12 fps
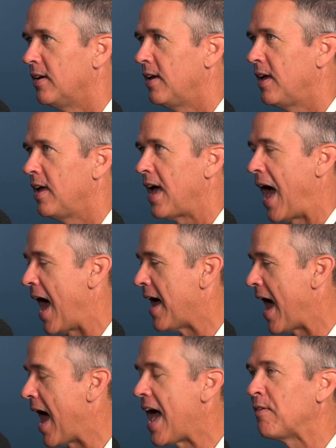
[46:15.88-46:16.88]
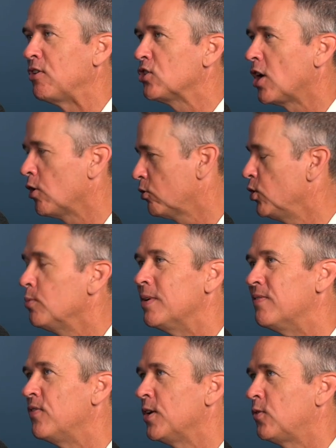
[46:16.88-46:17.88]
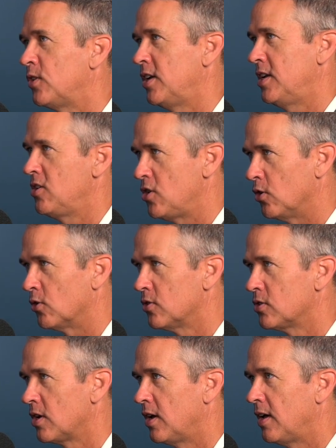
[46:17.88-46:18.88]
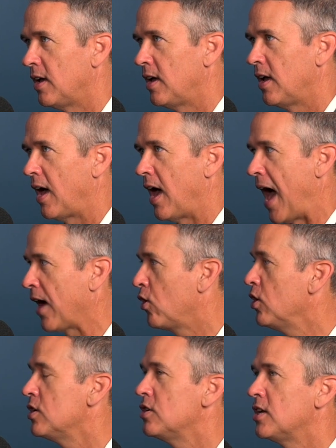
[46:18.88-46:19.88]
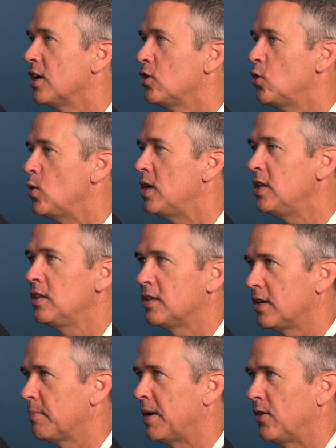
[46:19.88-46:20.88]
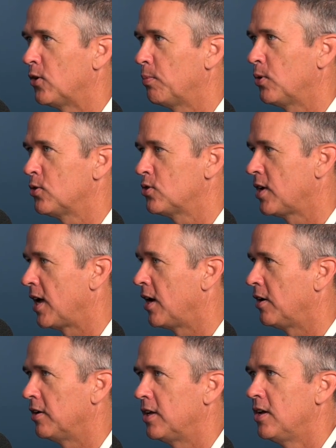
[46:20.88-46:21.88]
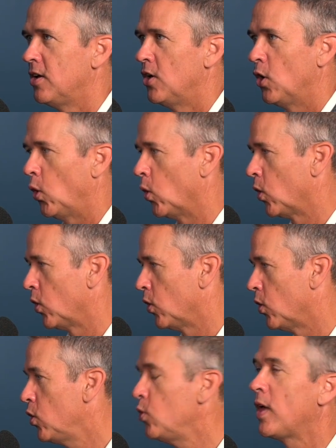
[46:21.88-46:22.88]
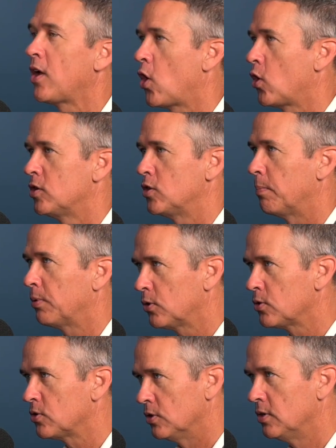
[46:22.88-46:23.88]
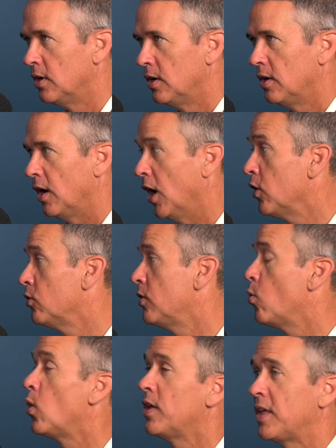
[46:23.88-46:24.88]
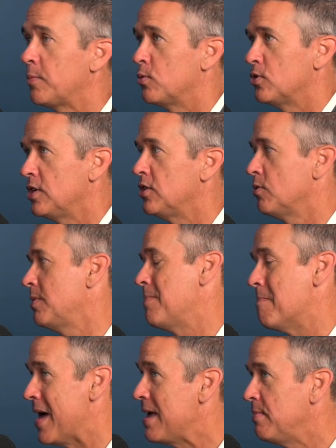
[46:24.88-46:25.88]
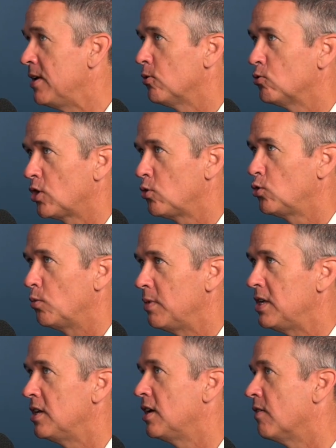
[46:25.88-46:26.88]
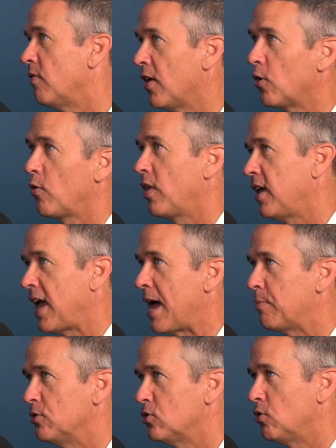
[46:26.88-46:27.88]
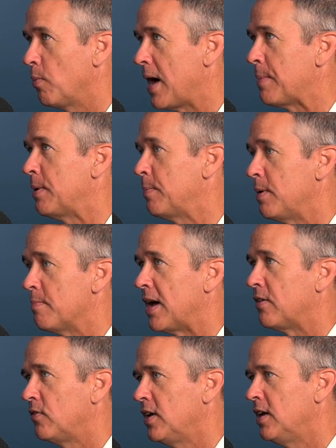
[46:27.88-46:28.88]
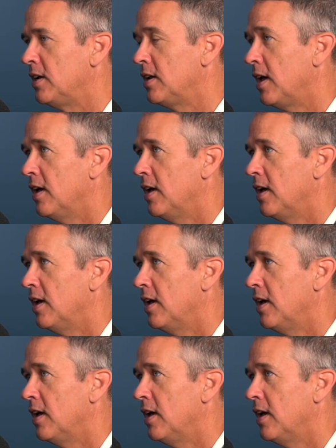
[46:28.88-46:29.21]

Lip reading: I haven't talked to them in 15 years. I couldn't tell you anything about their personality or who they are as a person other than what they present to me, maybe on social media if their thing happens to pop up in my feed.